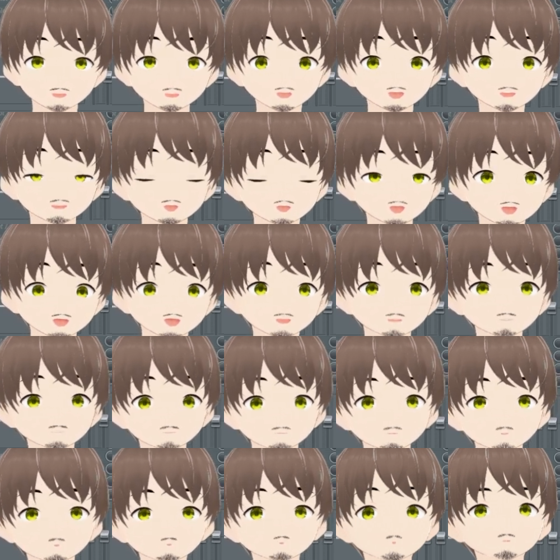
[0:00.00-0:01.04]
having
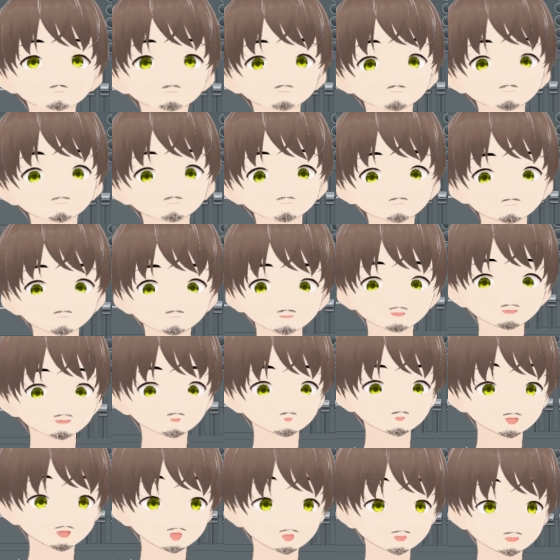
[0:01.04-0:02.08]
good
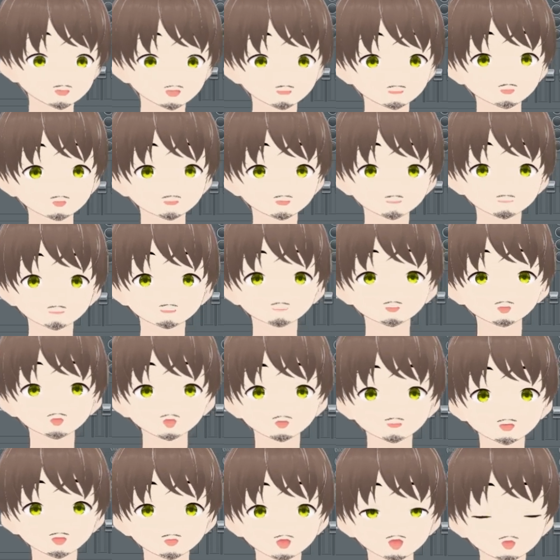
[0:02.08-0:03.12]
recordings. When you step
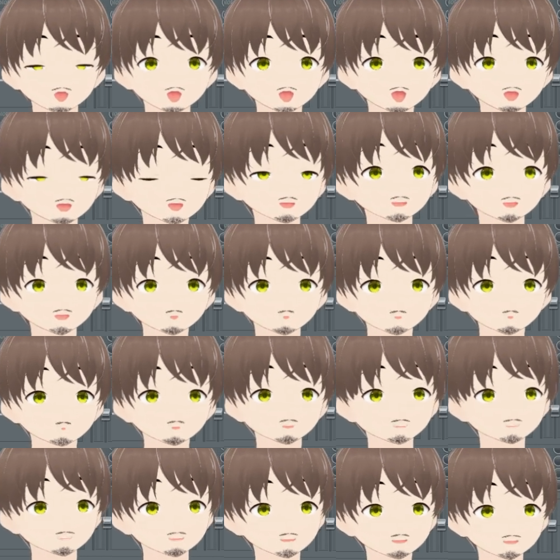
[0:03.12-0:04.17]
up to the mic and you
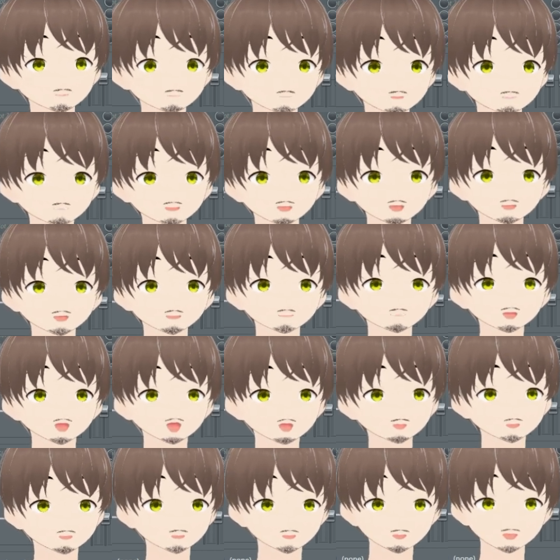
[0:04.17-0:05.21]
rap, it's gonna
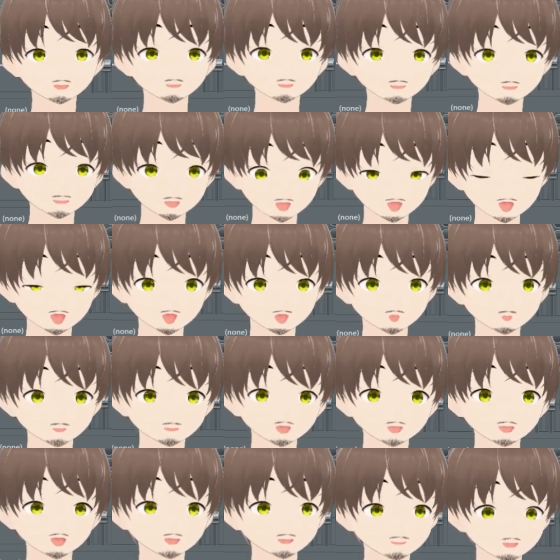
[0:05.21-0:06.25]
sound real time. You're
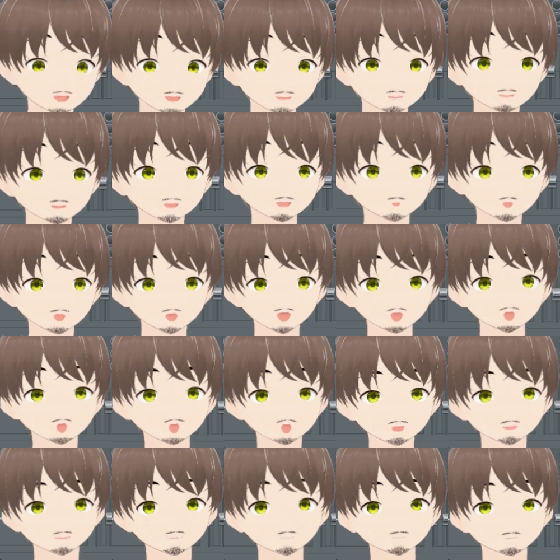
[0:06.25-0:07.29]
not gonna have your
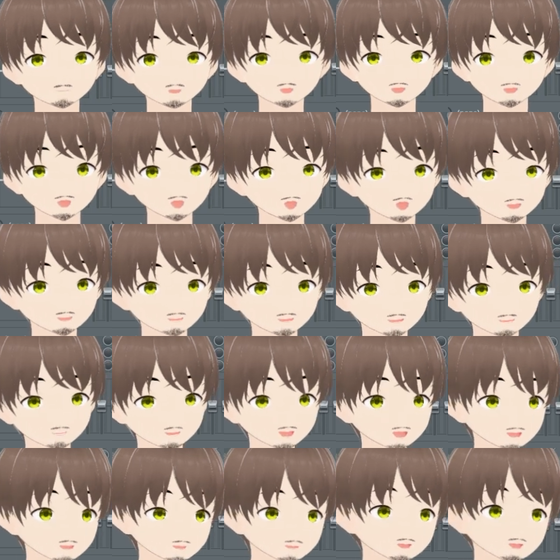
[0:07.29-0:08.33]
voice being played
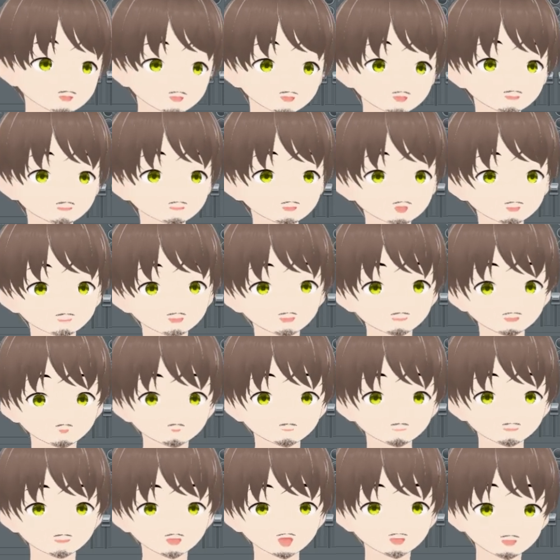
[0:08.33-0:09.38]
back late and it makes you
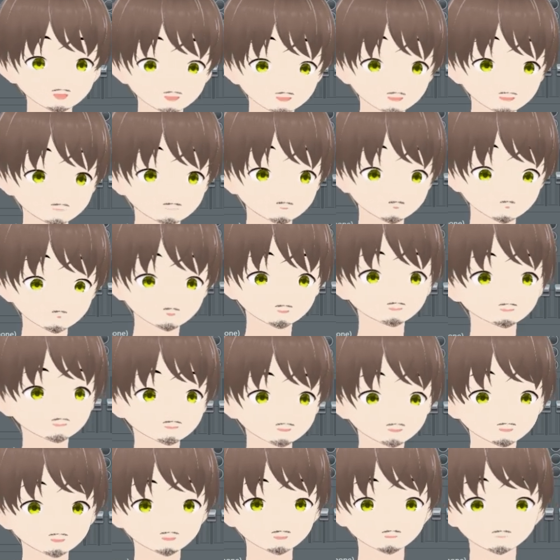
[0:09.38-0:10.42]
stutter.
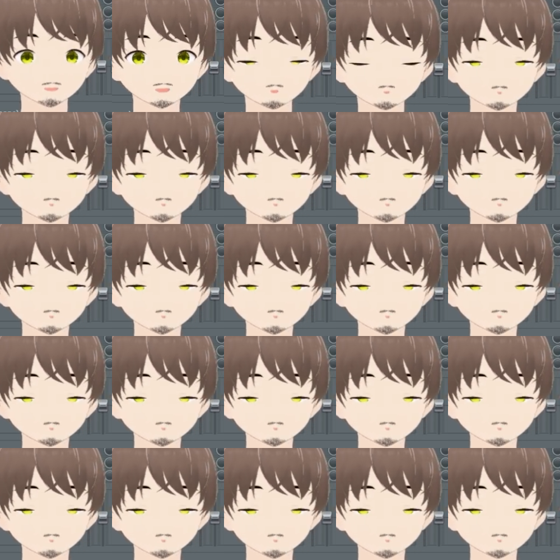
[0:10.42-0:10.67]
Whenever you